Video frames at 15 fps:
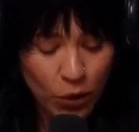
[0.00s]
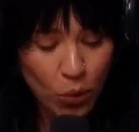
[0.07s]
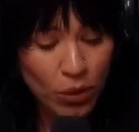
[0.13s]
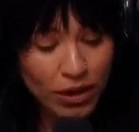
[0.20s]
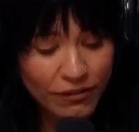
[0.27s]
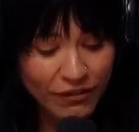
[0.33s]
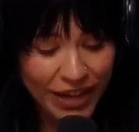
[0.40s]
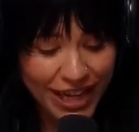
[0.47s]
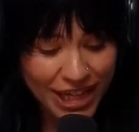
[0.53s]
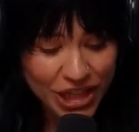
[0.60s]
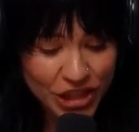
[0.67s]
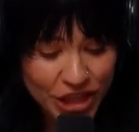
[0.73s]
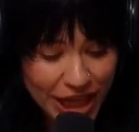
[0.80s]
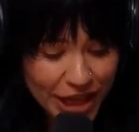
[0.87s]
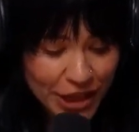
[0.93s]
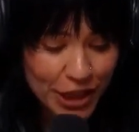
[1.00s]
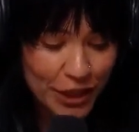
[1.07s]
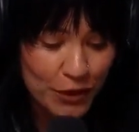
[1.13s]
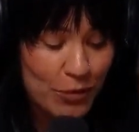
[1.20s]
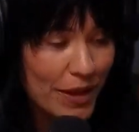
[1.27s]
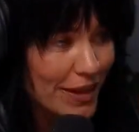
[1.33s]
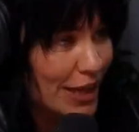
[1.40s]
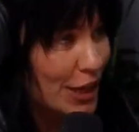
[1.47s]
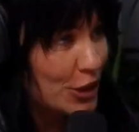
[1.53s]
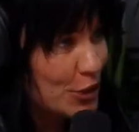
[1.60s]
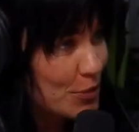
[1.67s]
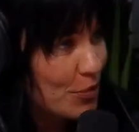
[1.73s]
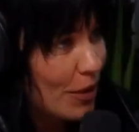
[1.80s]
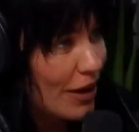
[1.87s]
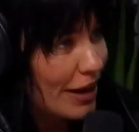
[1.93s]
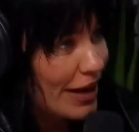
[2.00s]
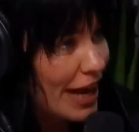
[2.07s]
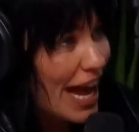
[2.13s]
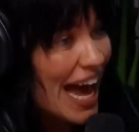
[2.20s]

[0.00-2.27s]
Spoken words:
Or if I can channel it in the way that I do want,